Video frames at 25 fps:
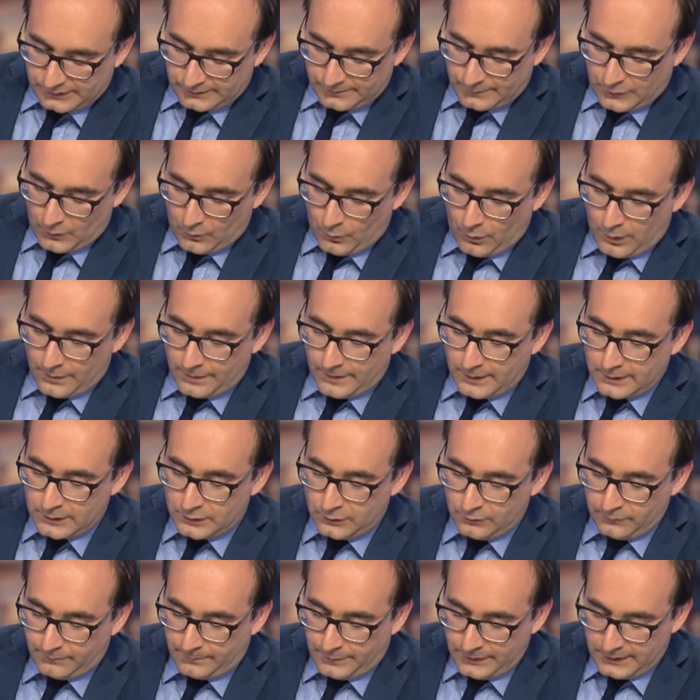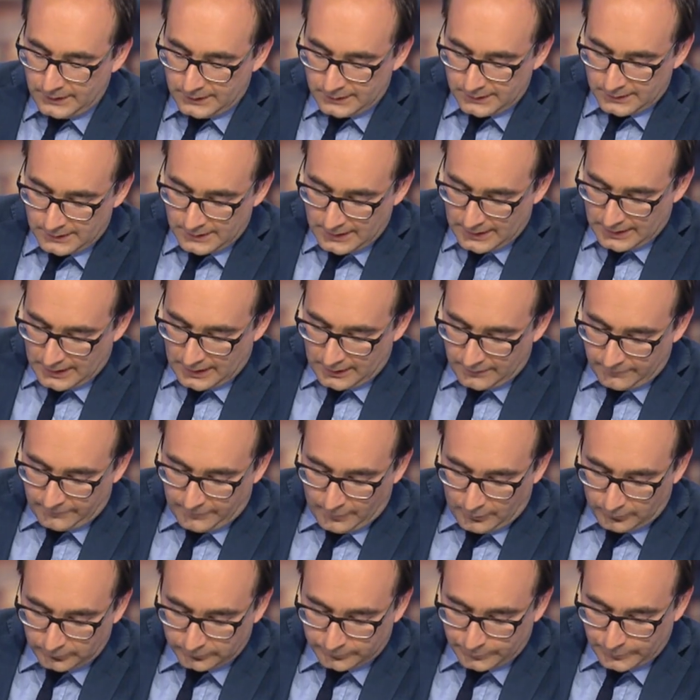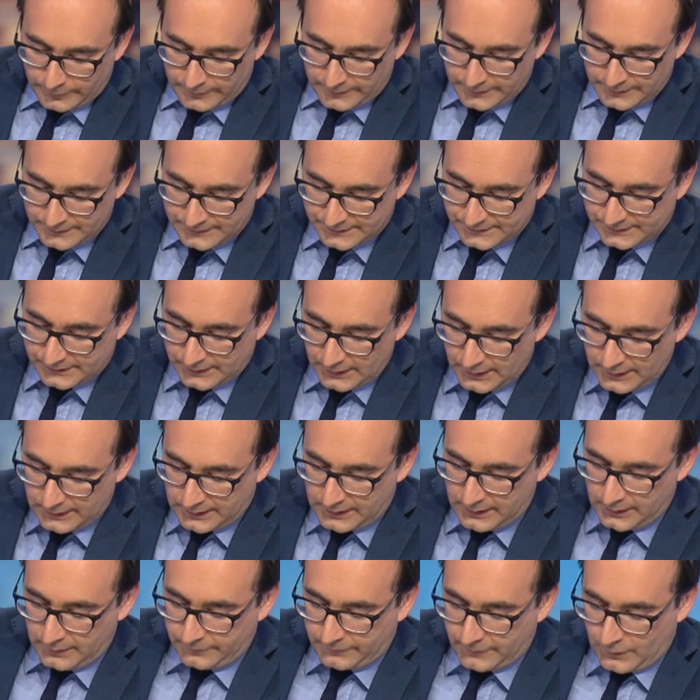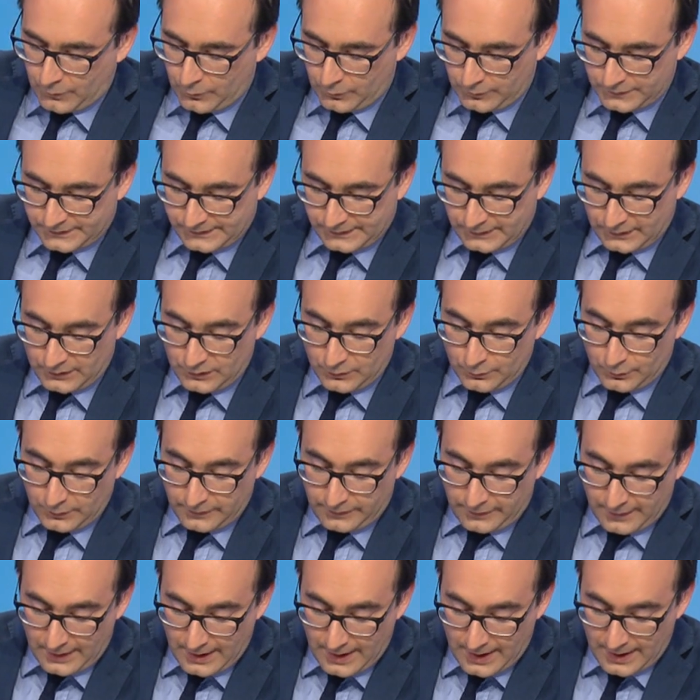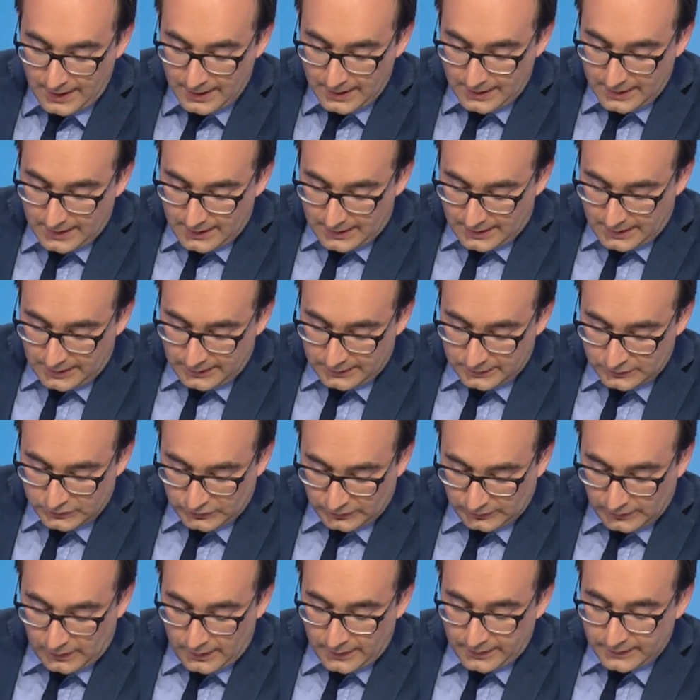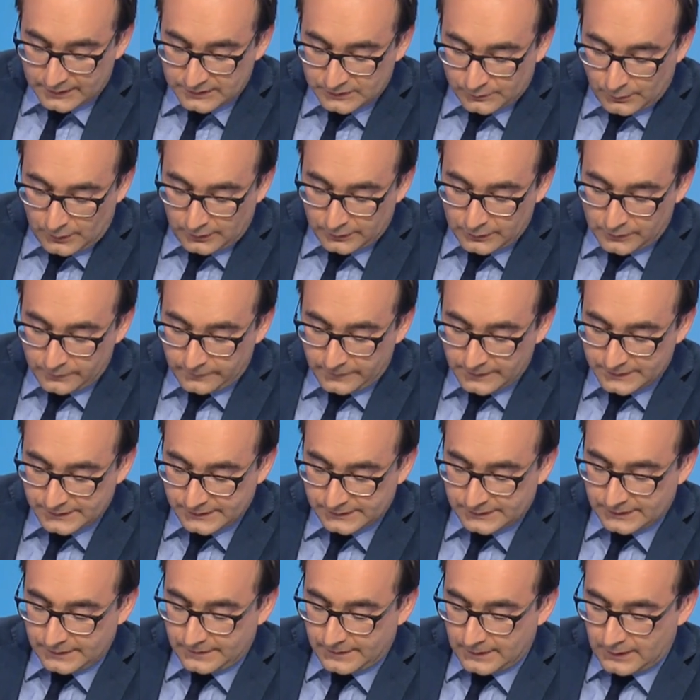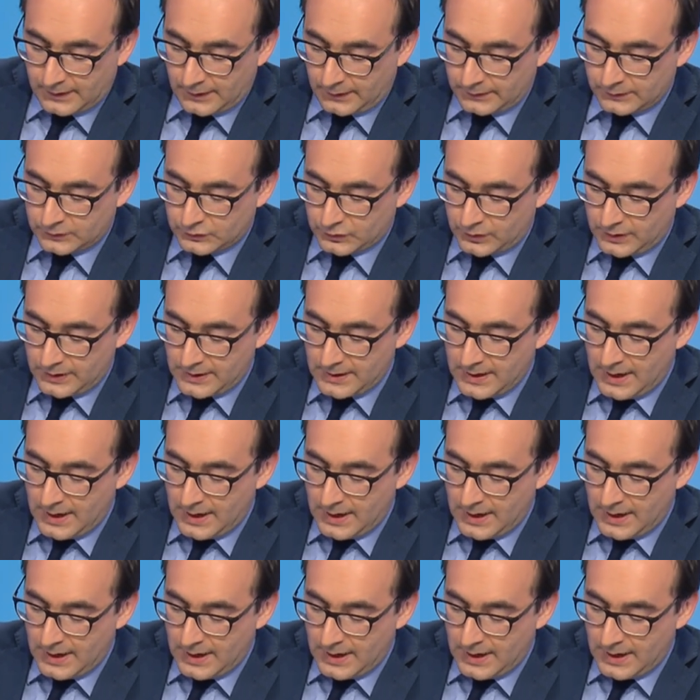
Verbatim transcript: but one that you've been involved with is Turkey, of course, and you were there in July as well. You visited the country.